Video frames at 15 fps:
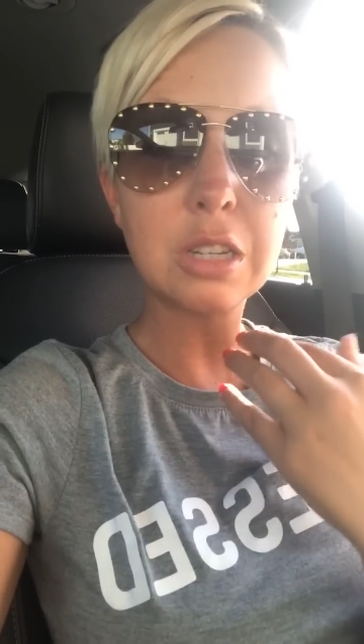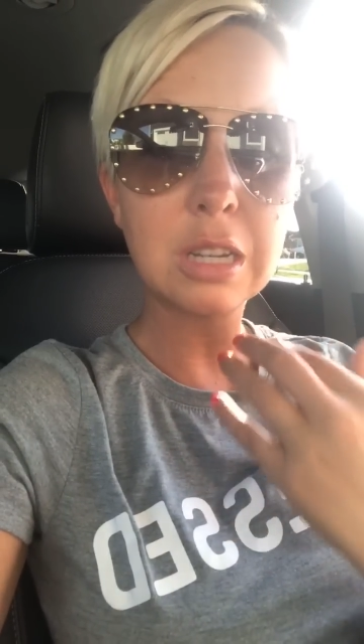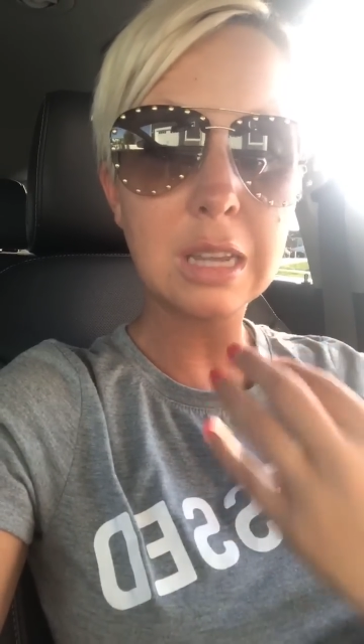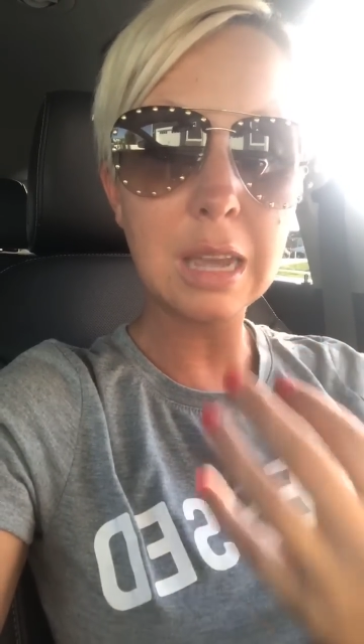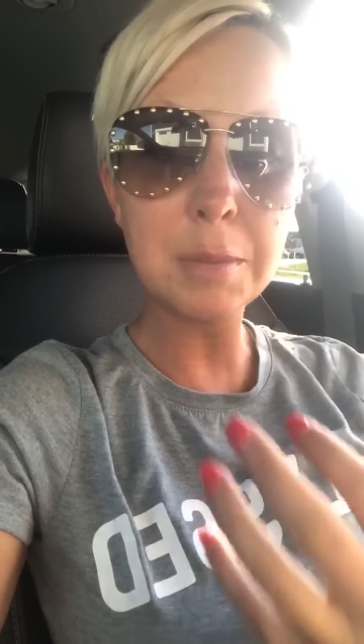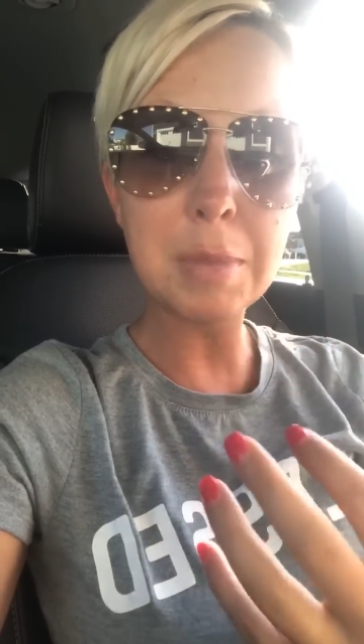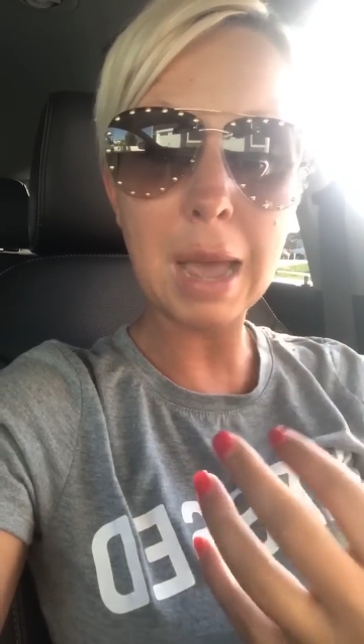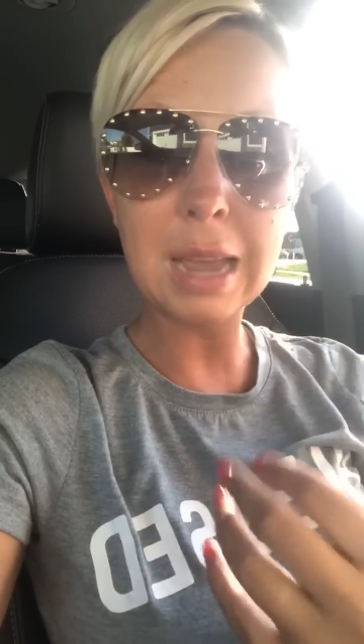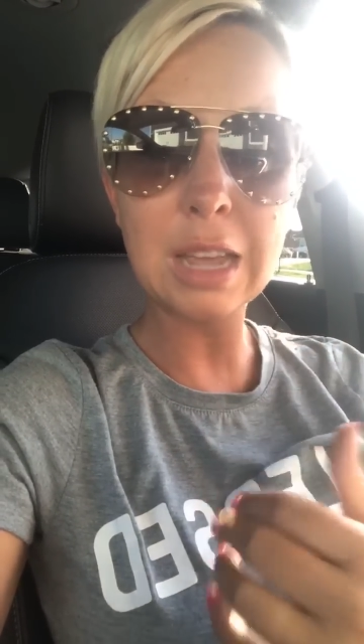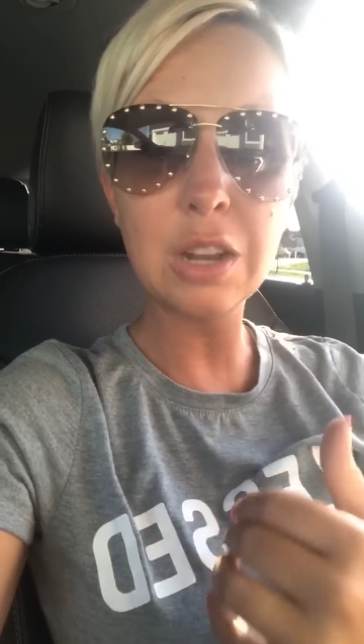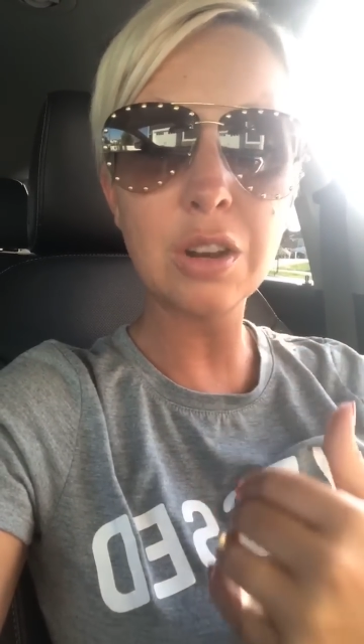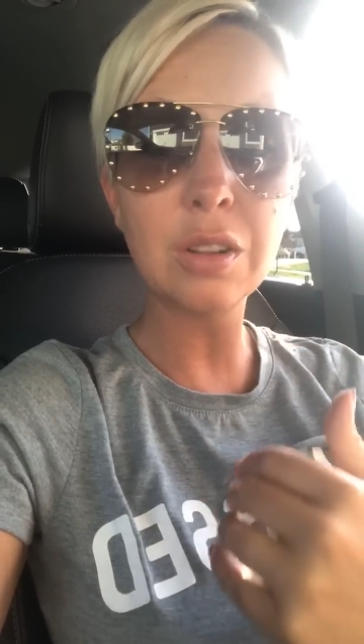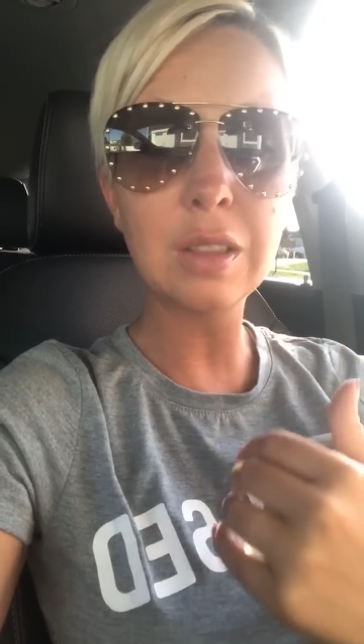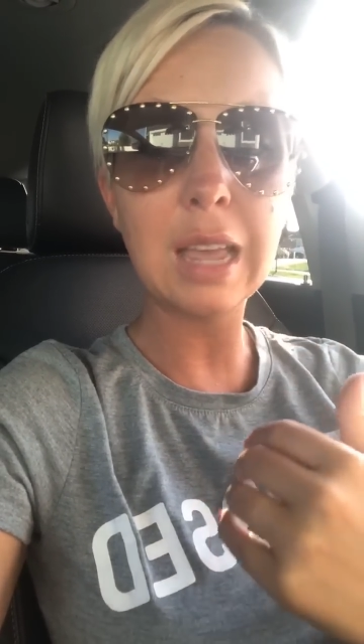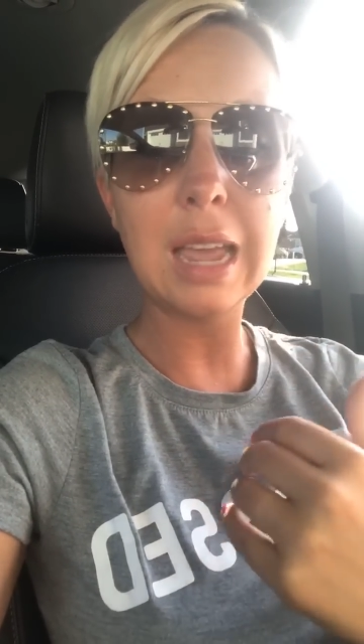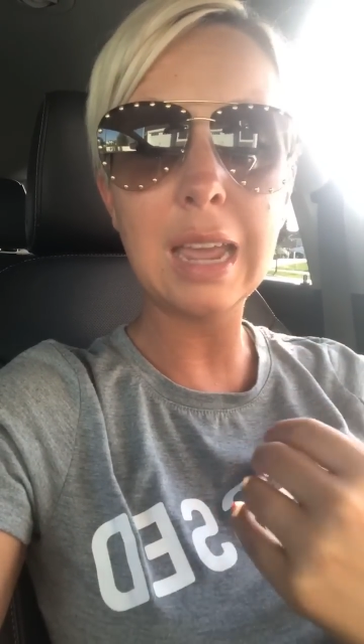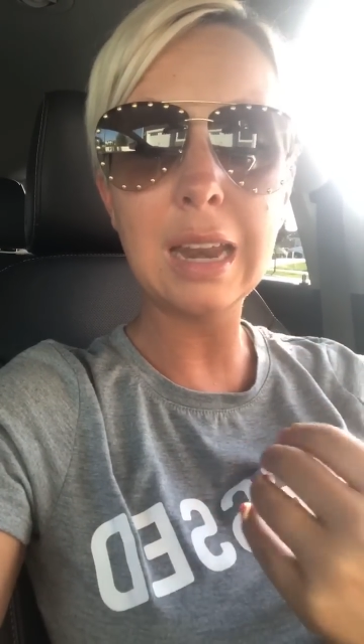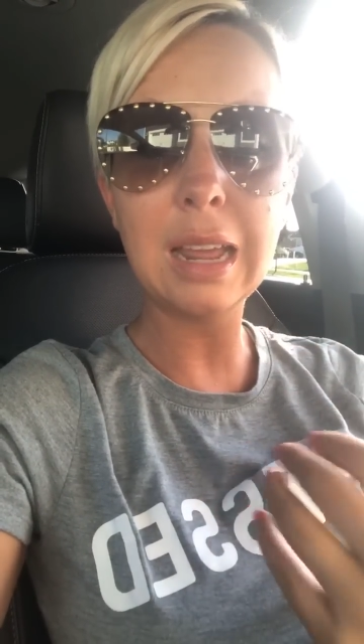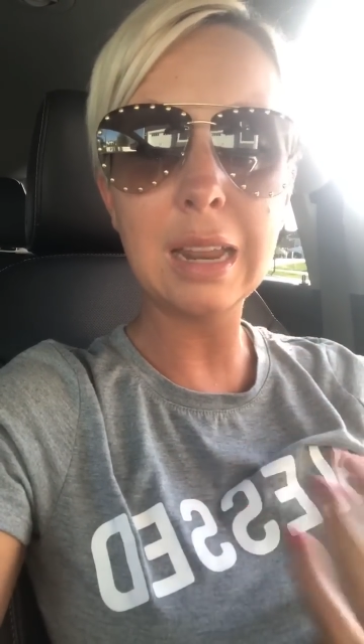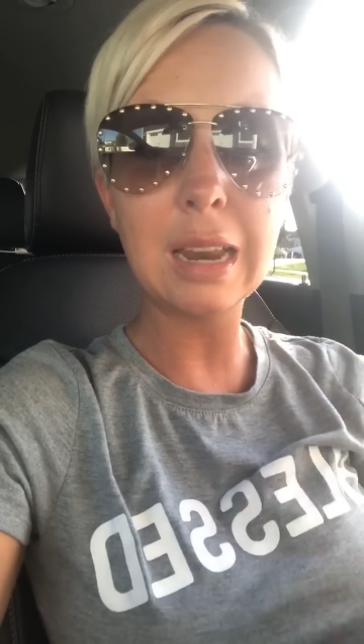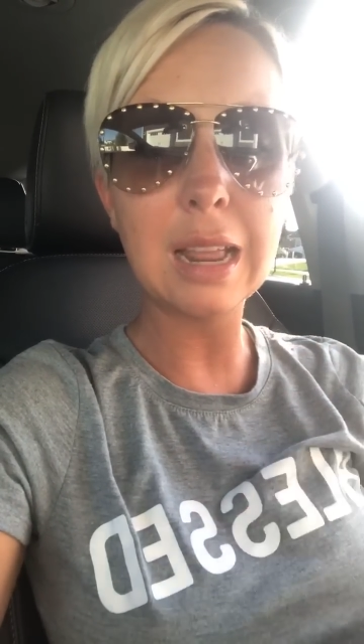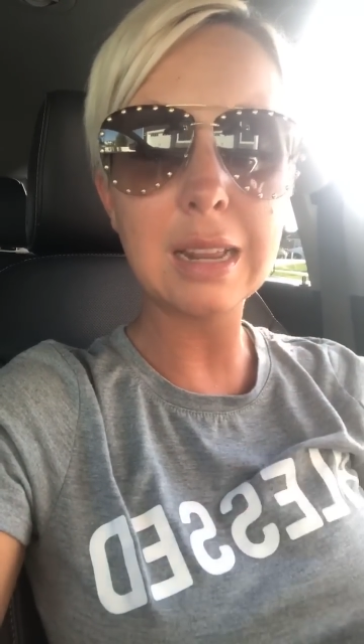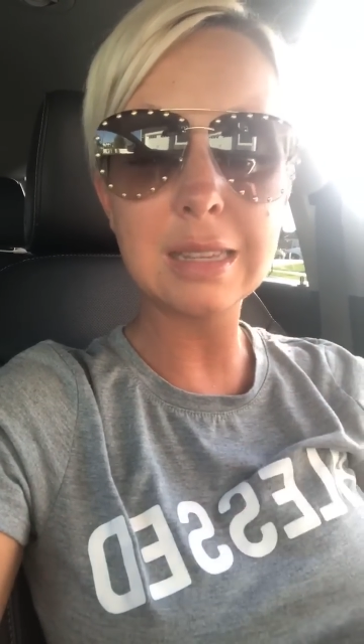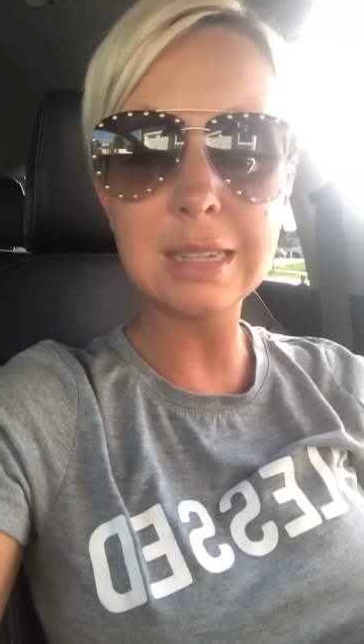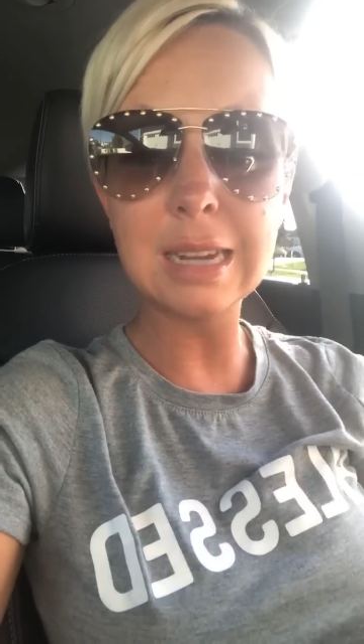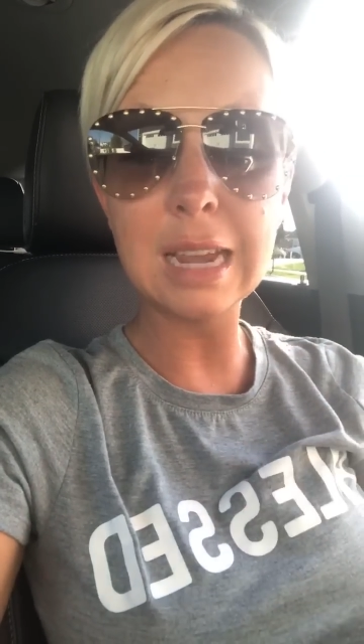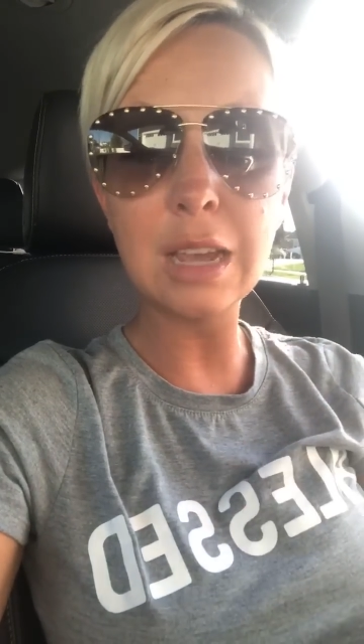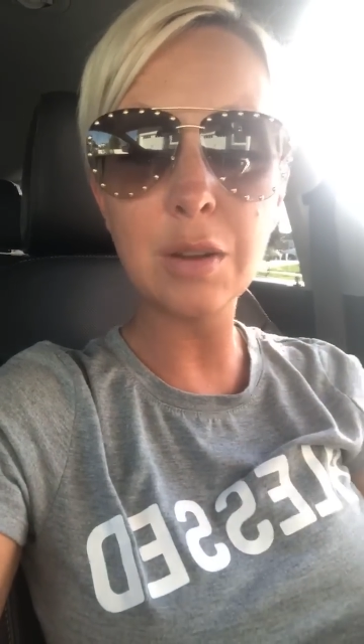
Get back in your lane and stay